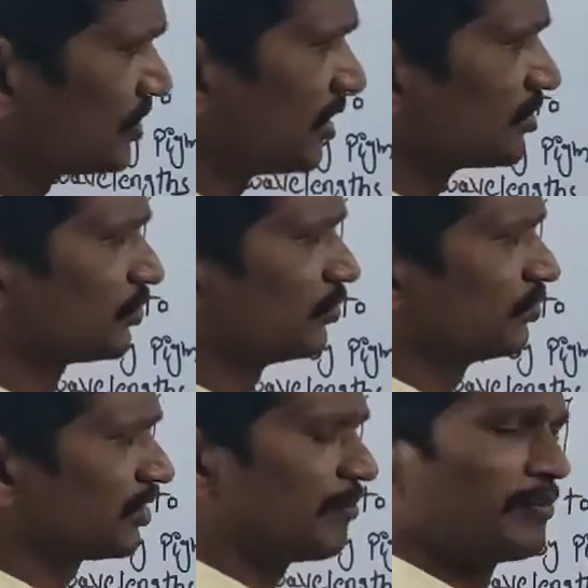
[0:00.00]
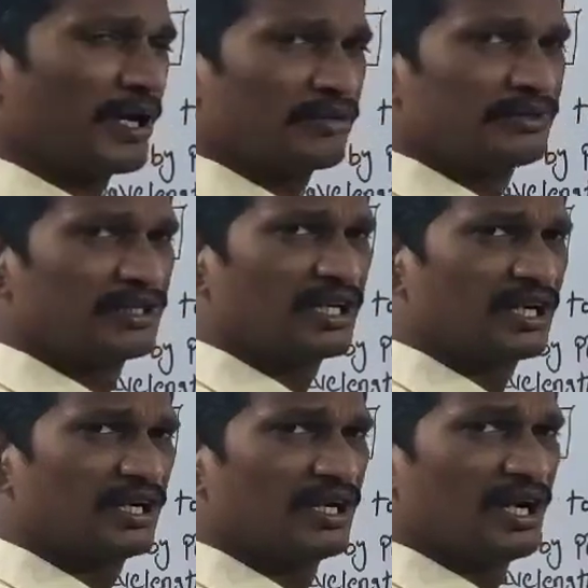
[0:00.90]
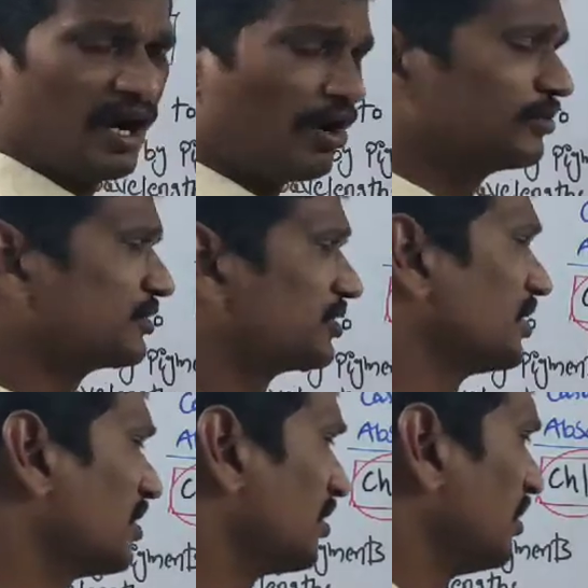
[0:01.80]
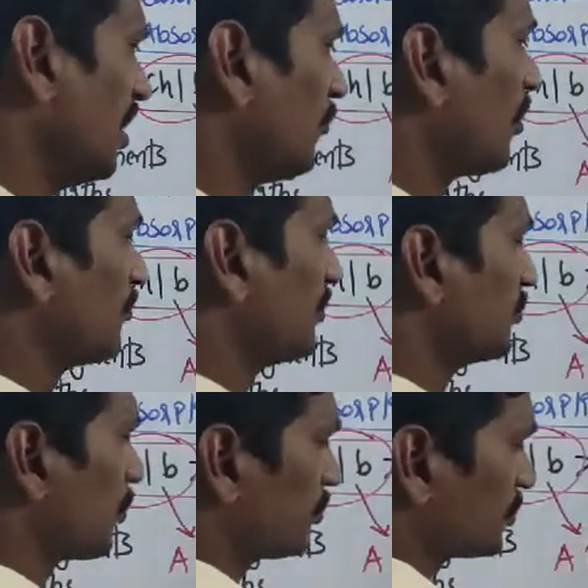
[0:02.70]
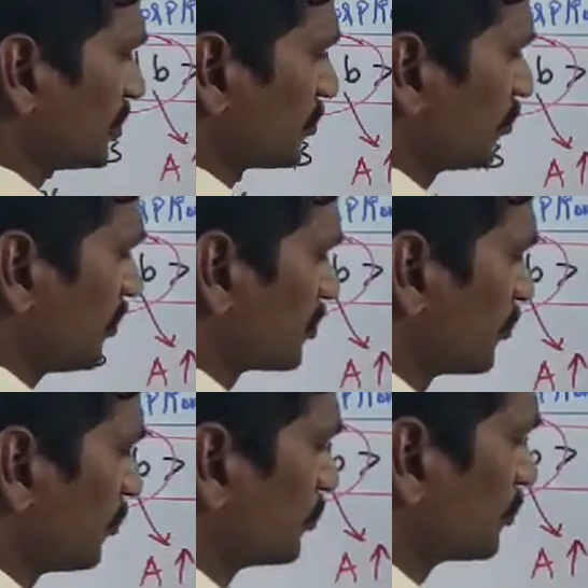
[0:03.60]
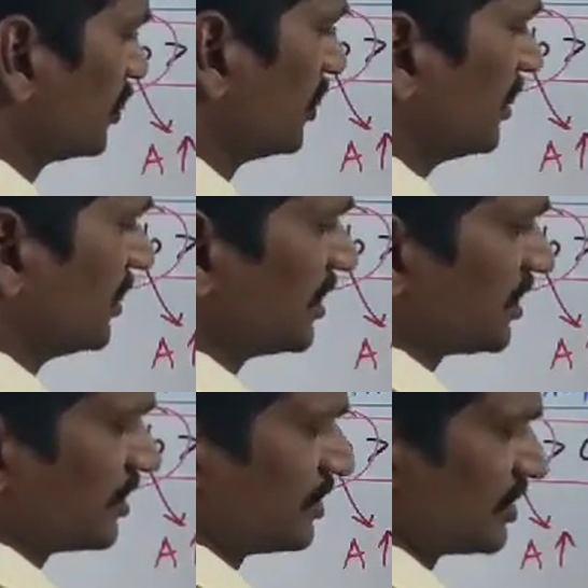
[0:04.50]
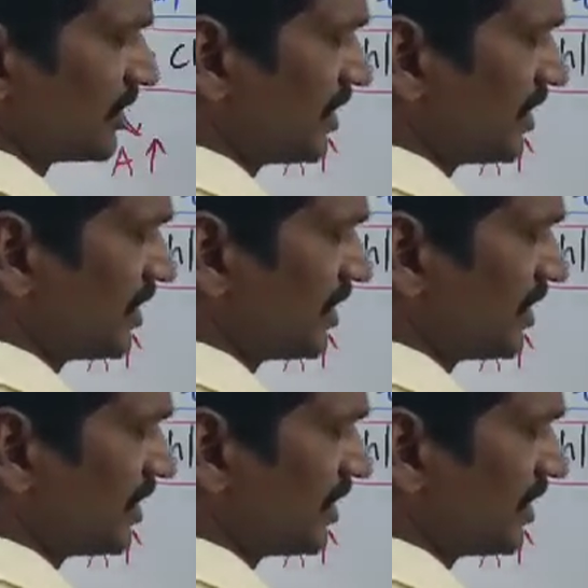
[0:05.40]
this one is also compared with the oxygen evolving process. For suppose here